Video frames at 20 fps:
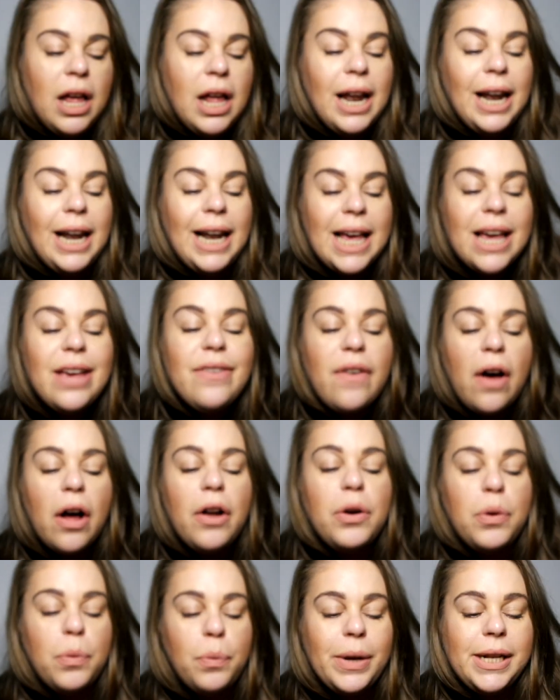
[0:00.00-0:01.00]
Leave
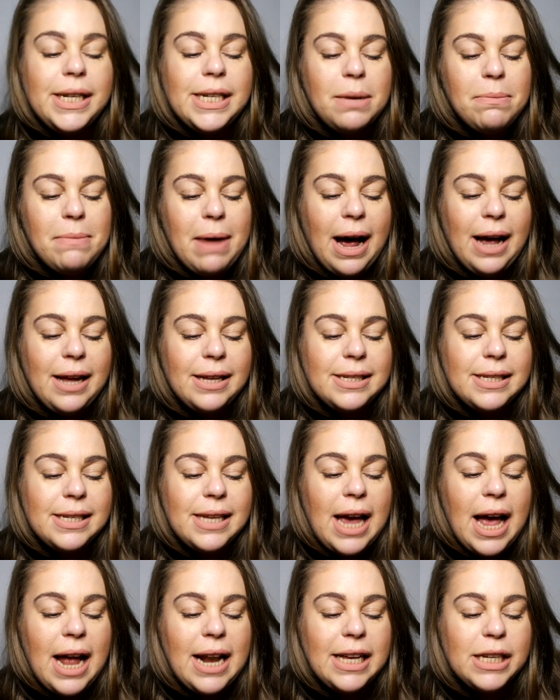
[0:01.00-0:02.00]
On winter
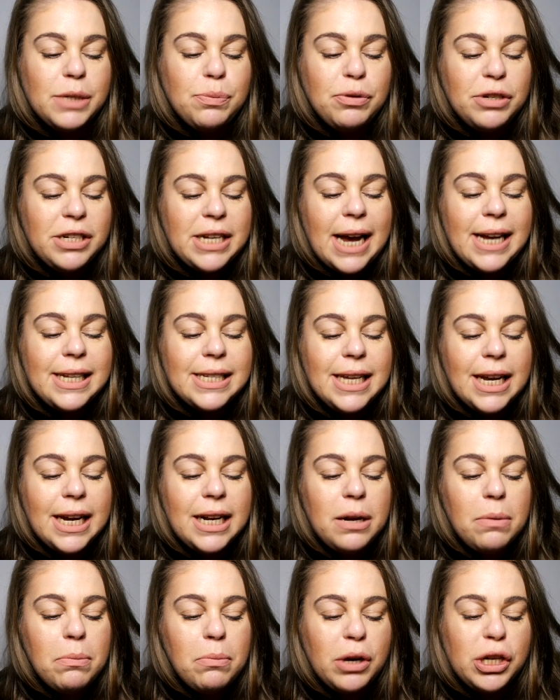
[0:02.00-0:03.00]
mask, and it's
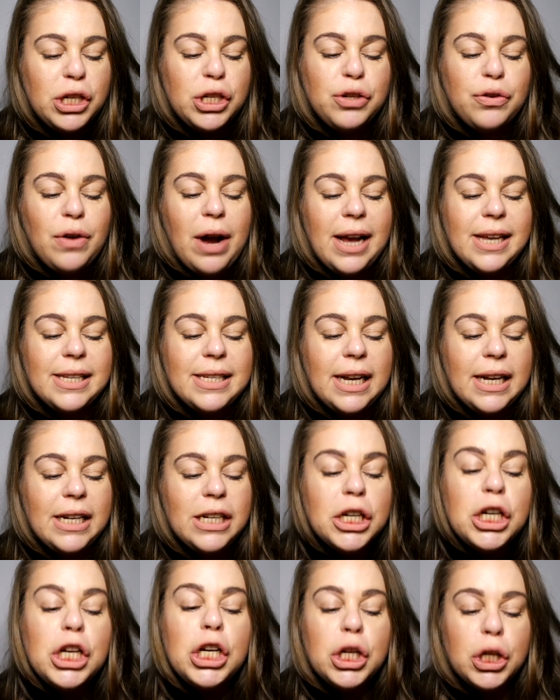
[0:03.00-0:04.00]
protecting, moisturising,
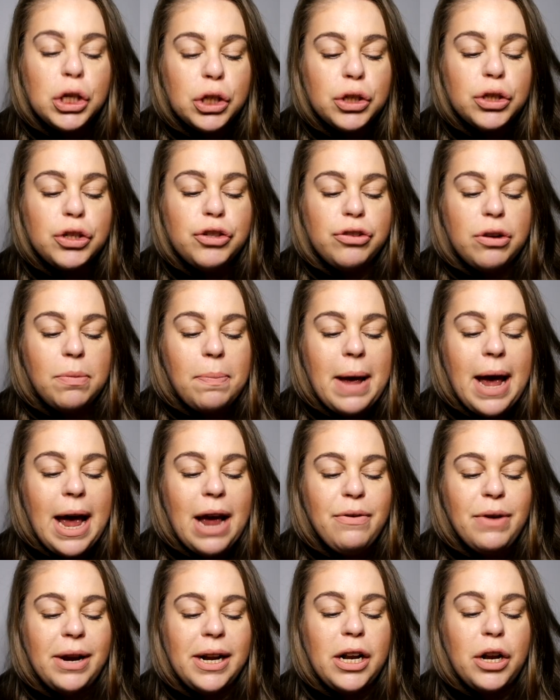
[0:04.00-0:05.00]
ultra
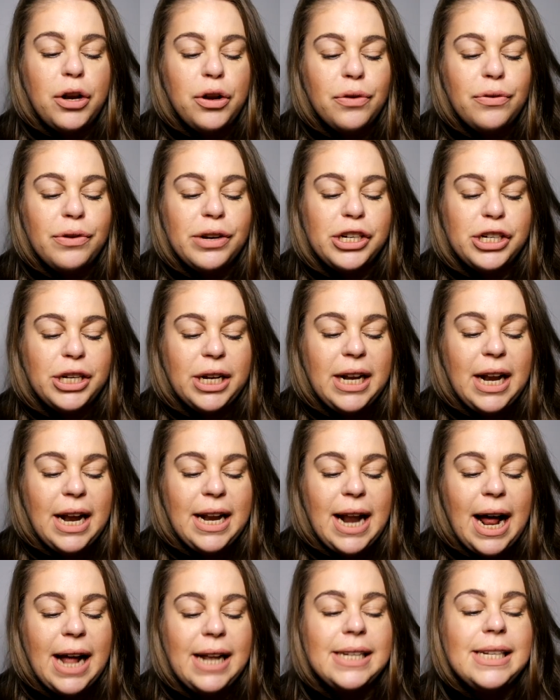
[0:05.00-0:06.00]
repairing, nourishing
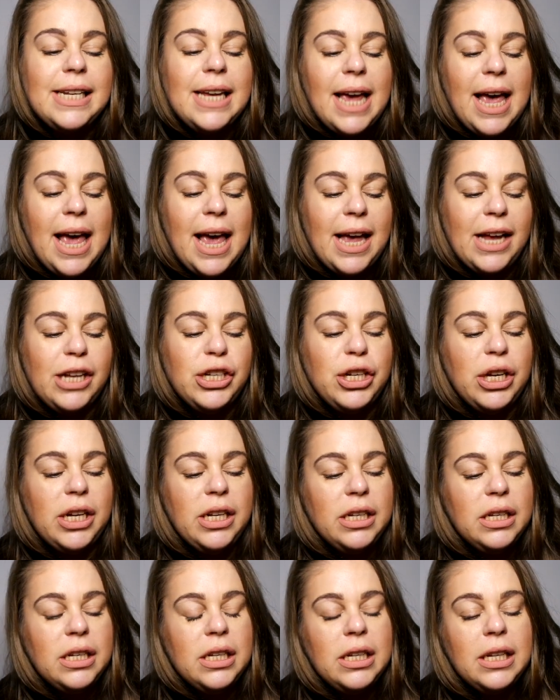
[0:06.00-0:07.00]
and
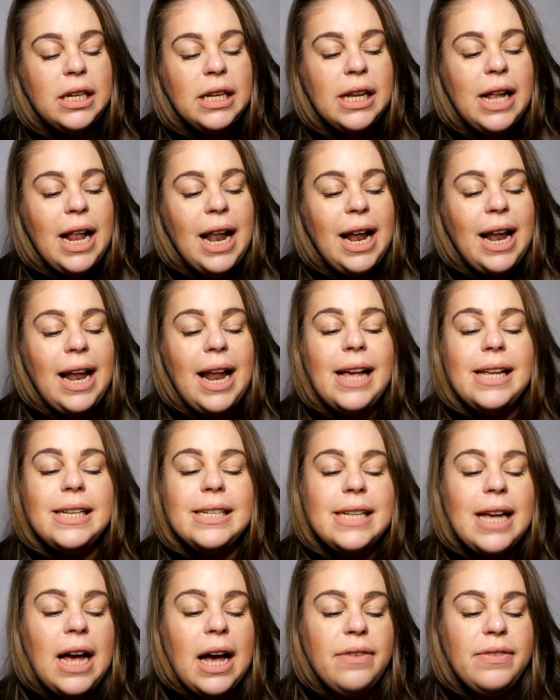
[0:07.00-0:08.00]
anti-aging.
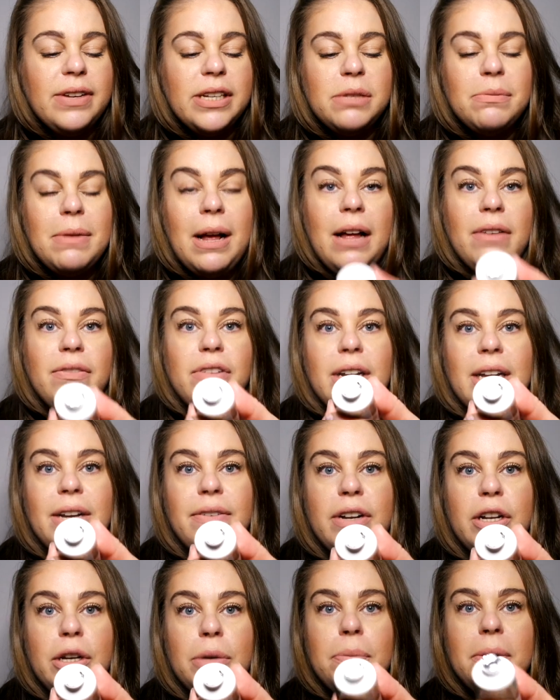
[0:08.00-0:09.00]
Let's have a smell. I've not
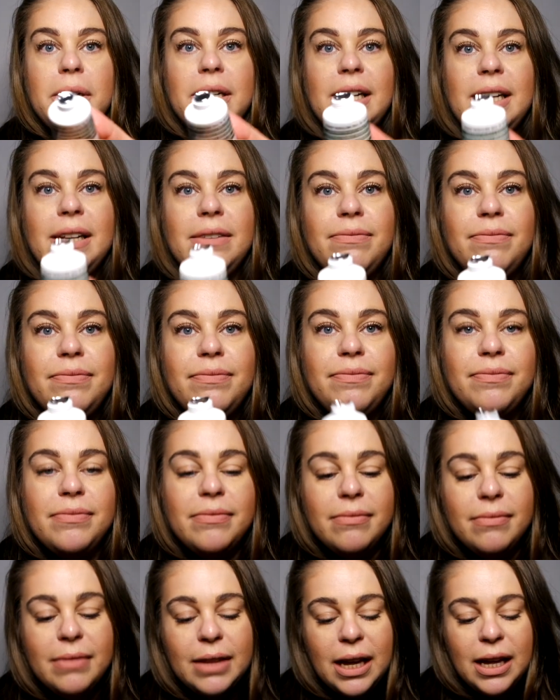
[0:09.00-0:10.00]
even opened it.
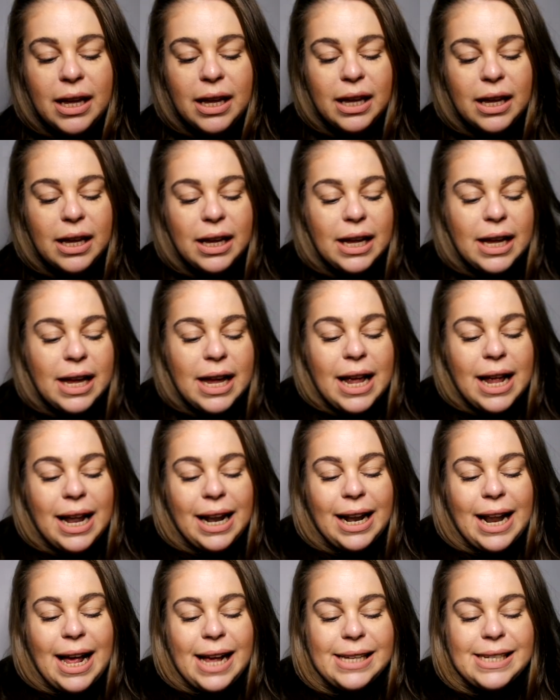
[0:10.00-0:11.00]

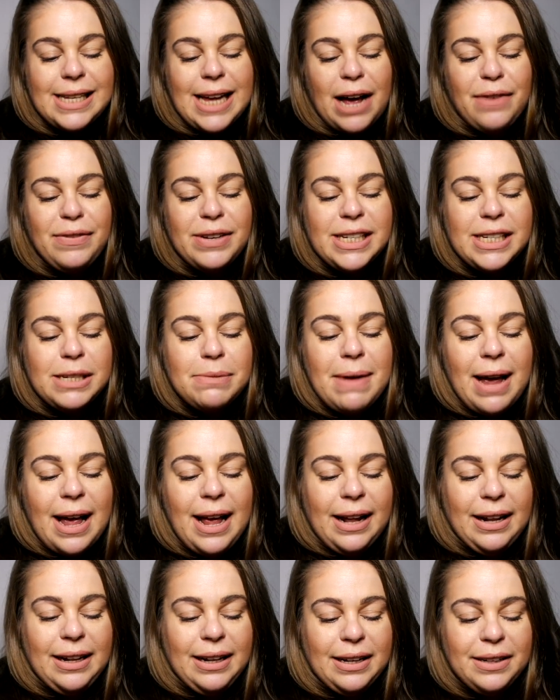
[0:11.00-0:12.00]
Let's have a
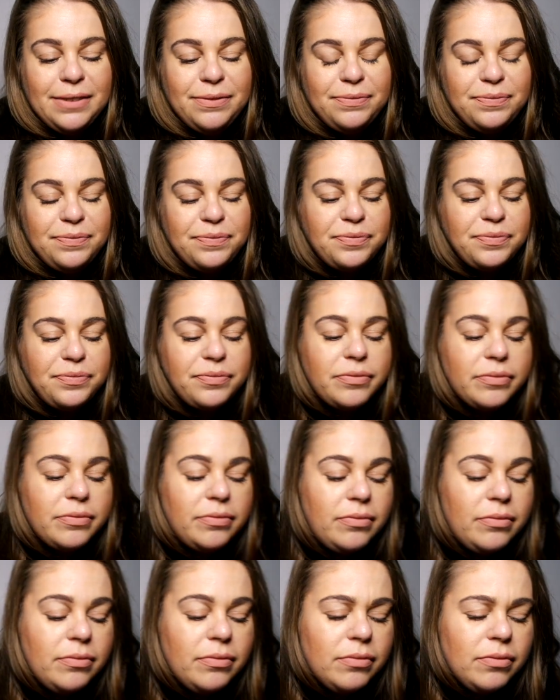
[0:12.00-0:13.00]
smell.
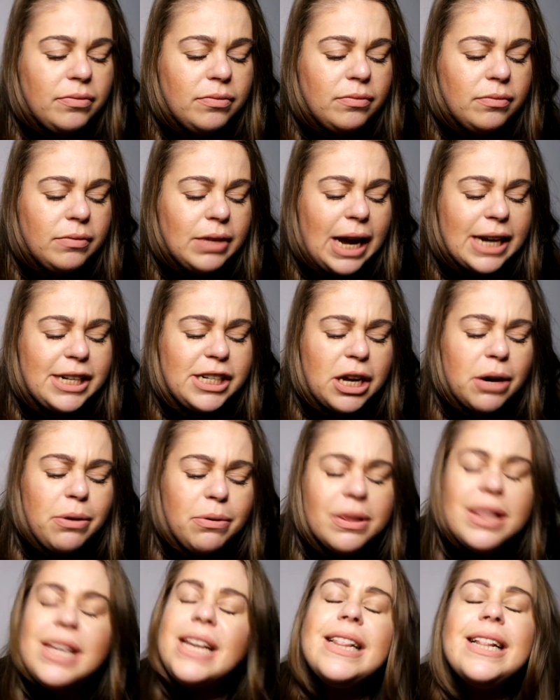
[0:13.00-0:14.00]
I
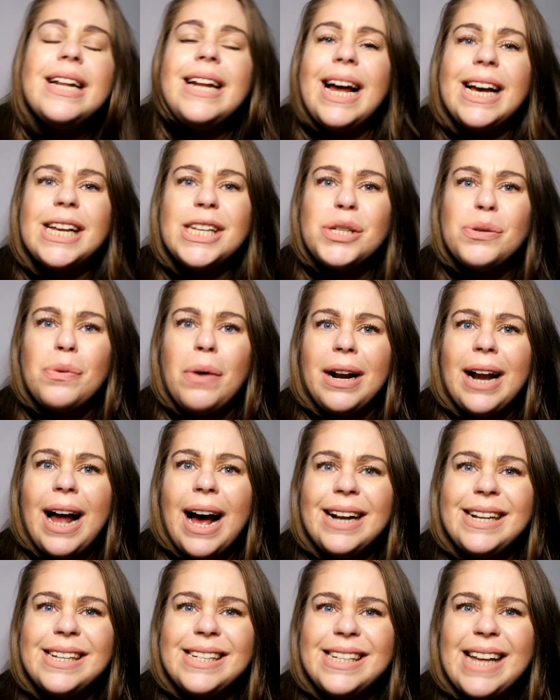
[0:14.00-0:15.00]
don't think the last one
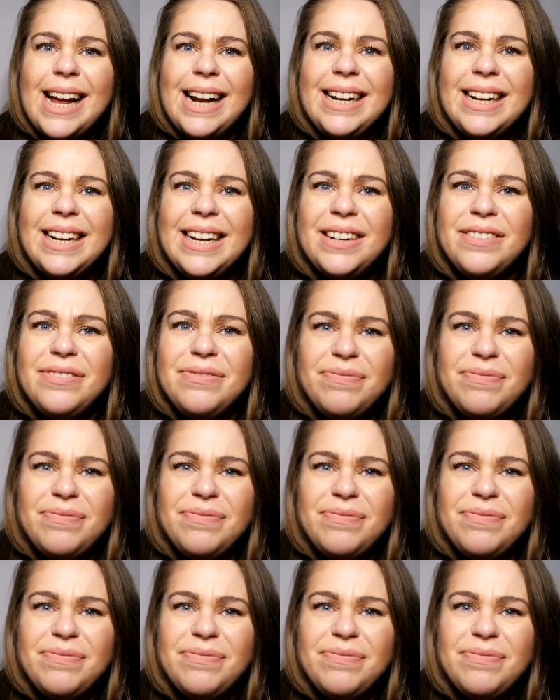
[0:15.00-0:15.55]
had a scent.